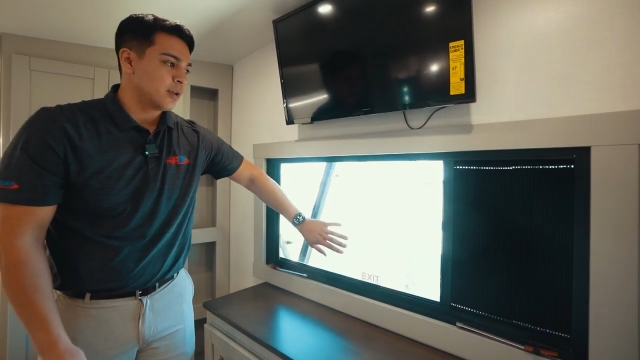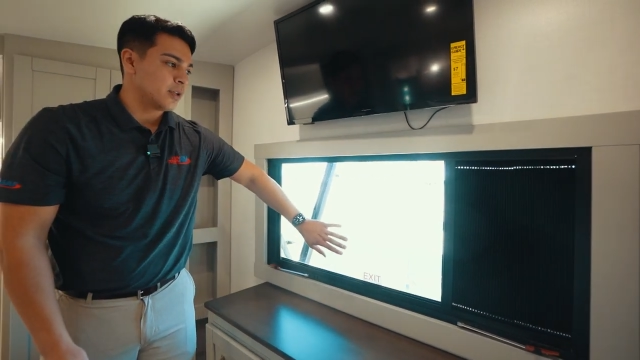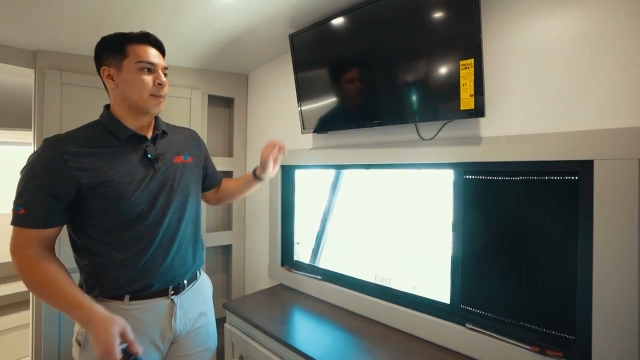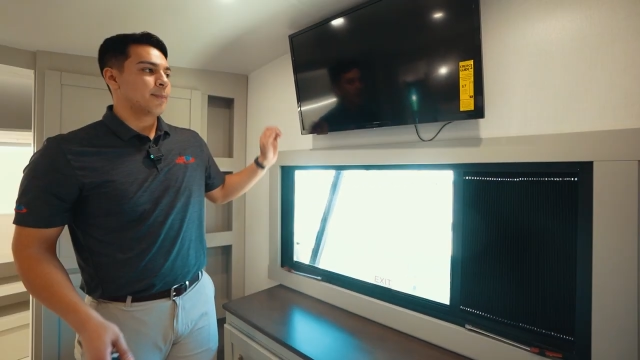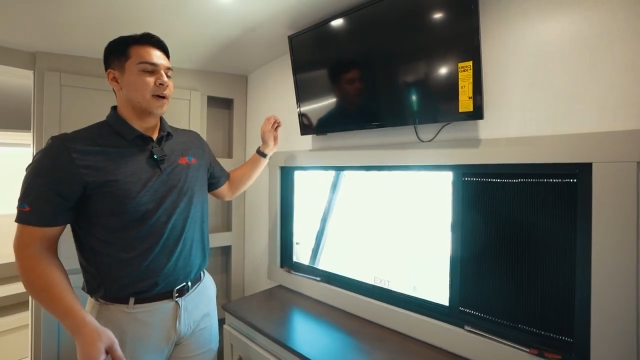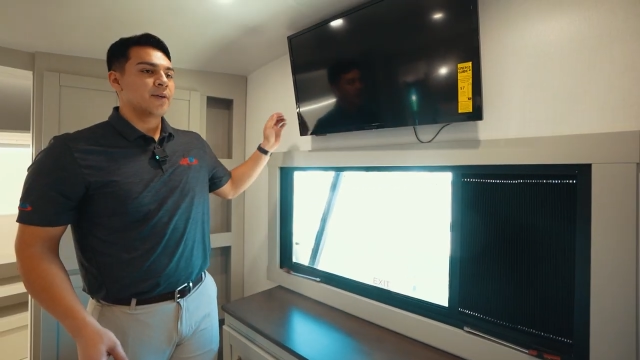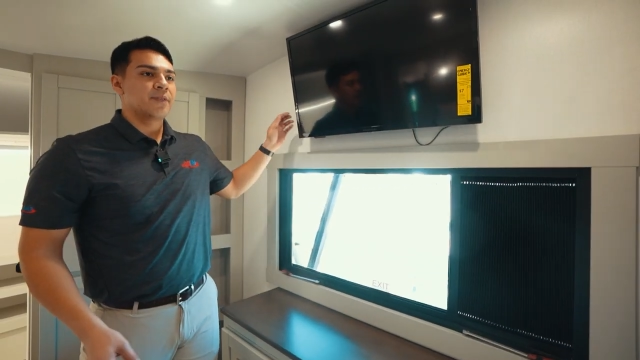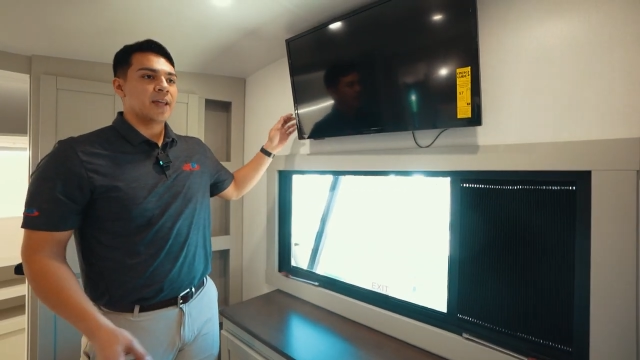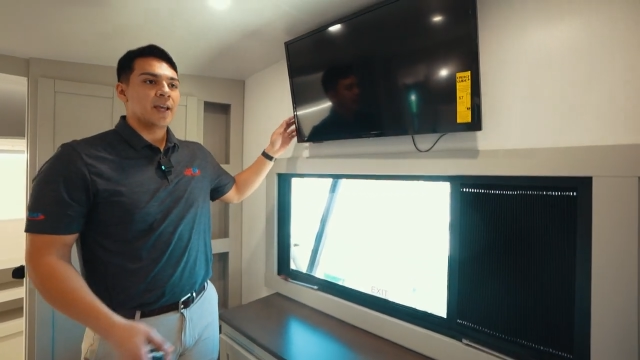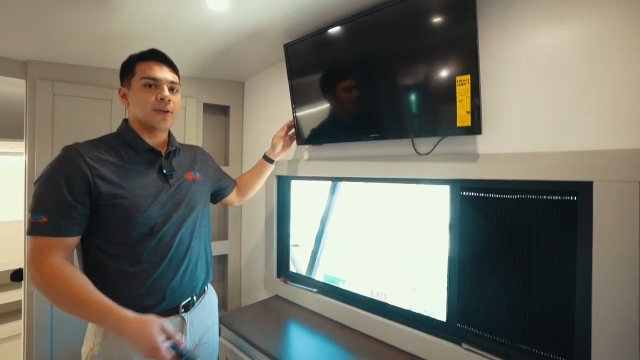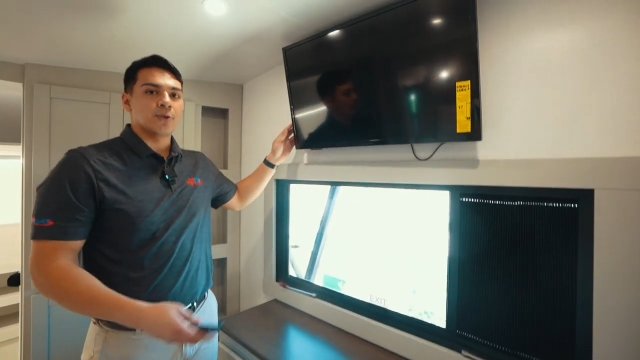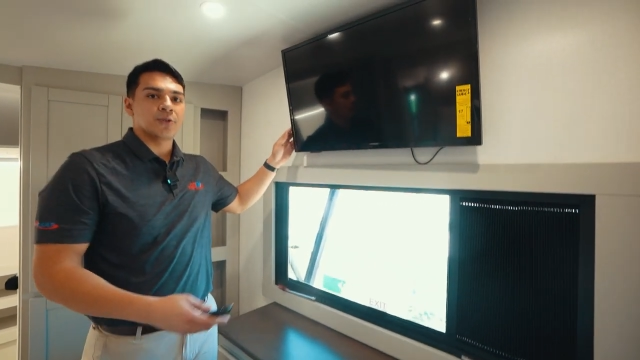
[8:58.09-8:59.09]
Above
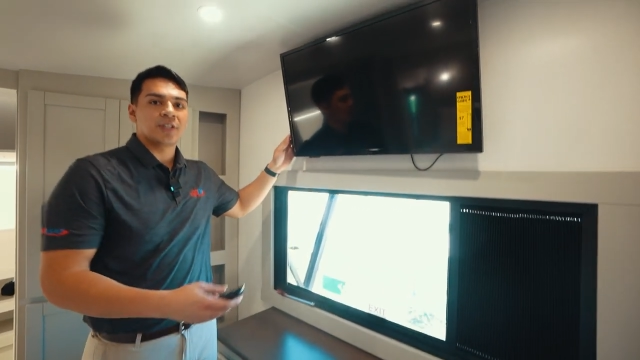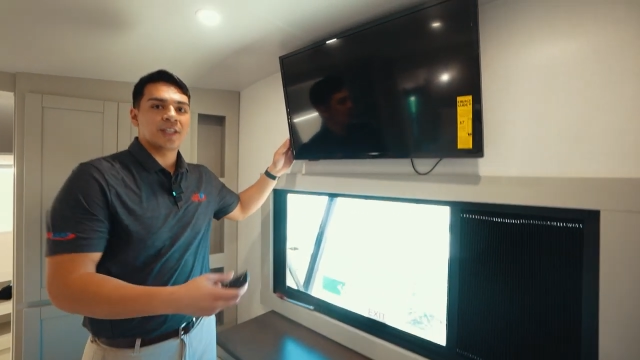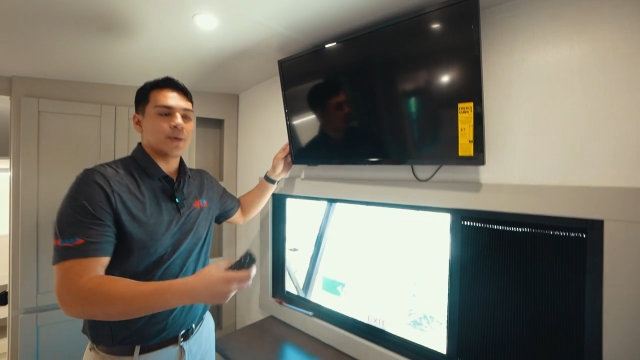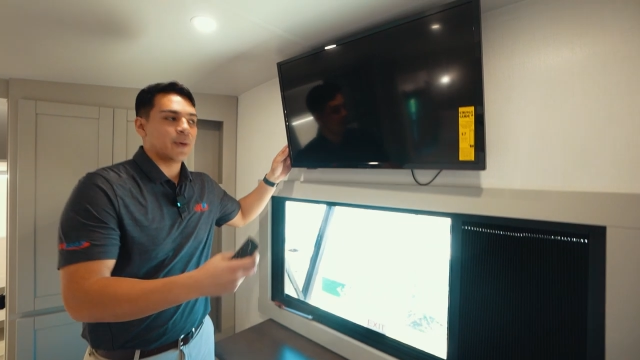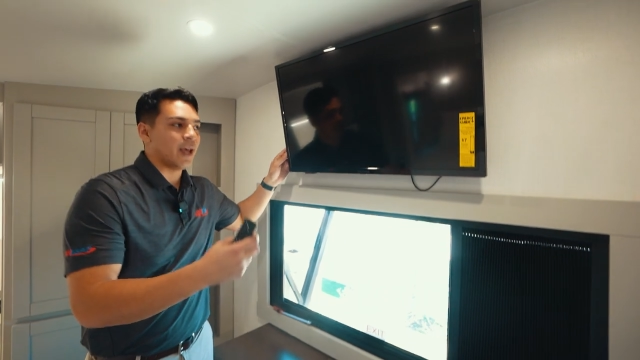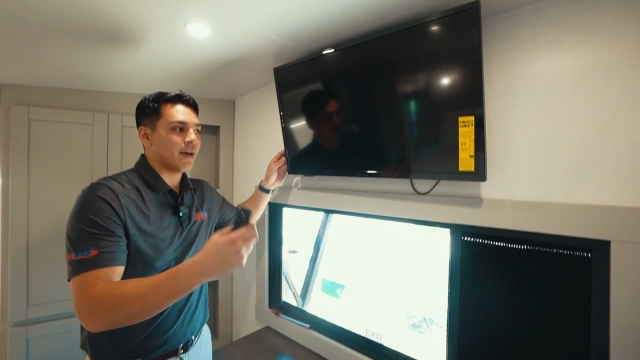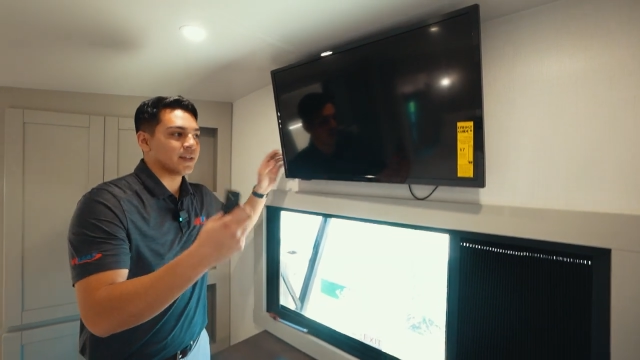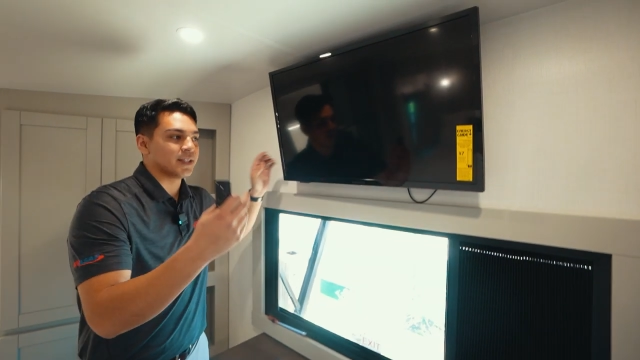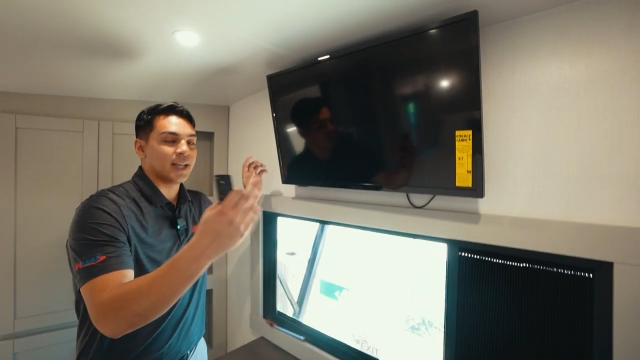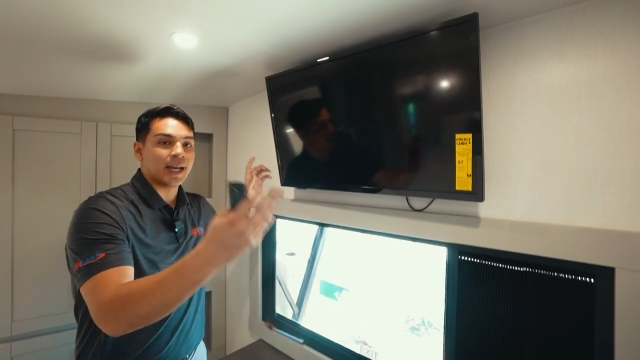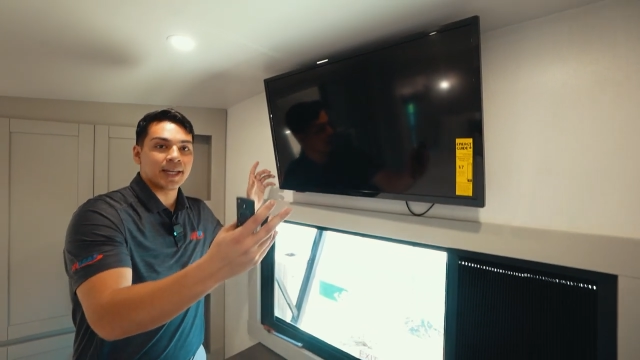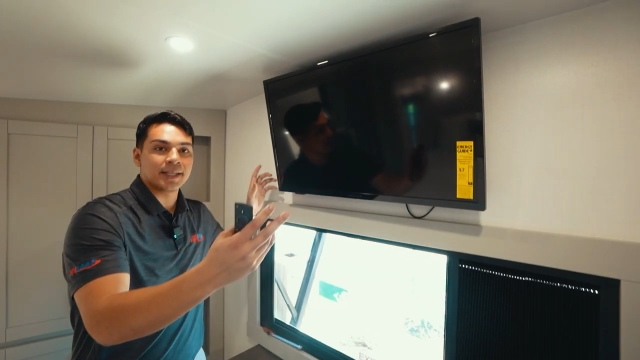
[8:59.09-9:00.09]
that, you'll see that we have a
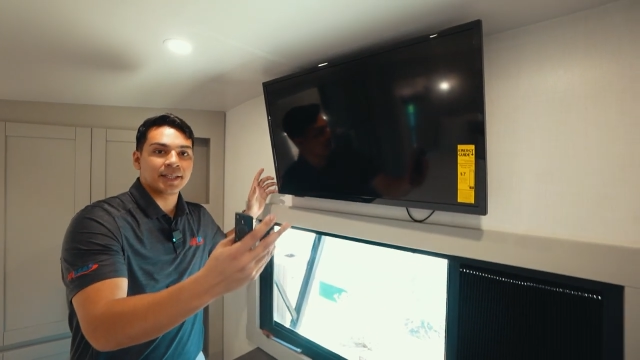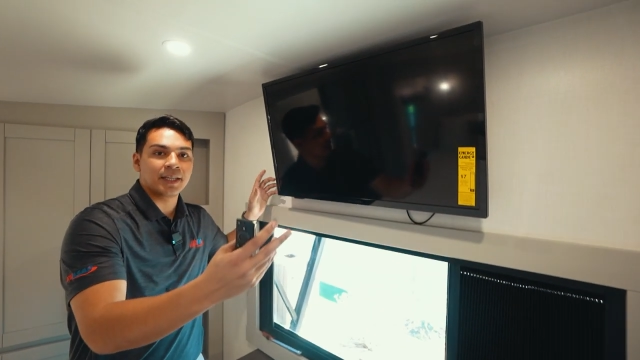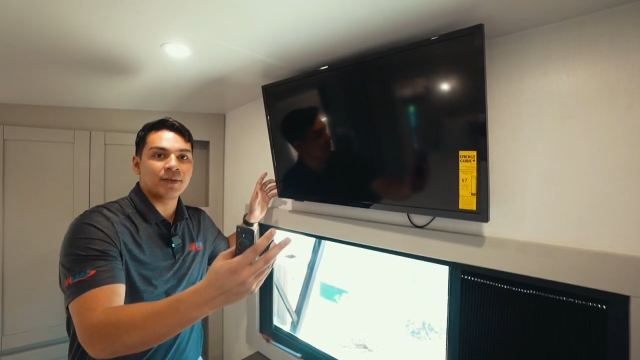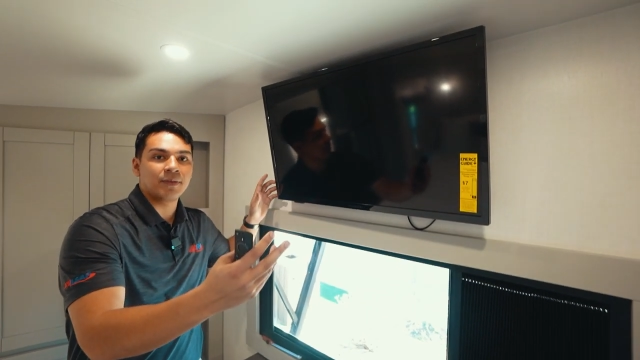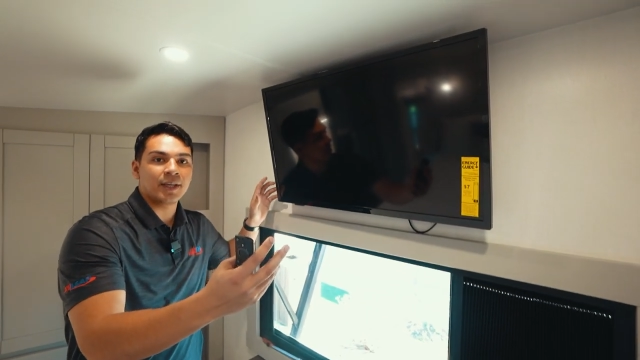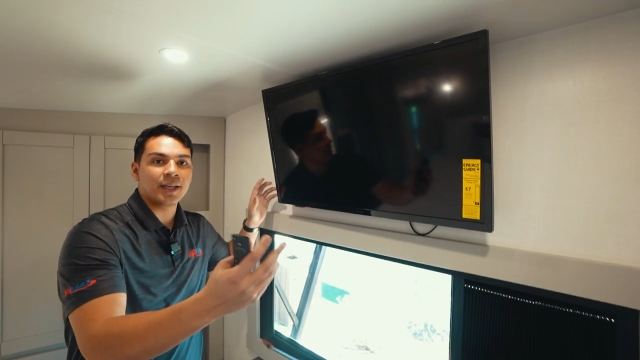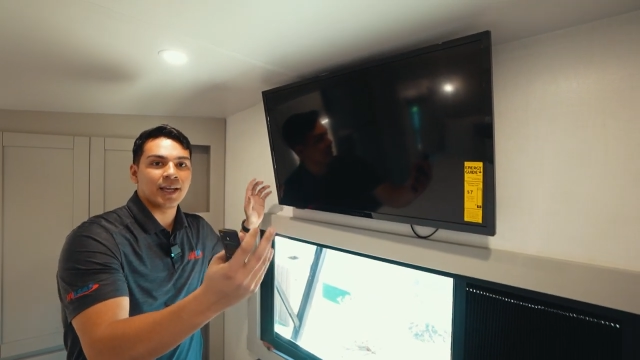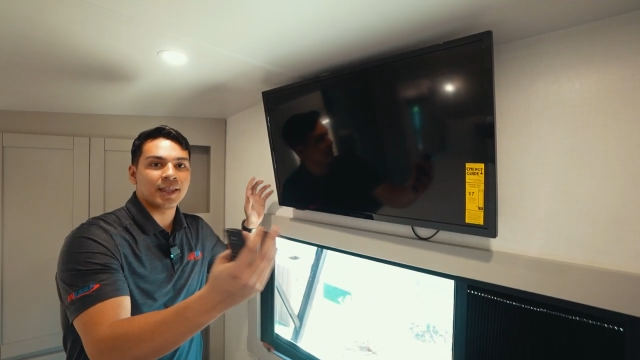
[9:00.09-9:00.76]
second TV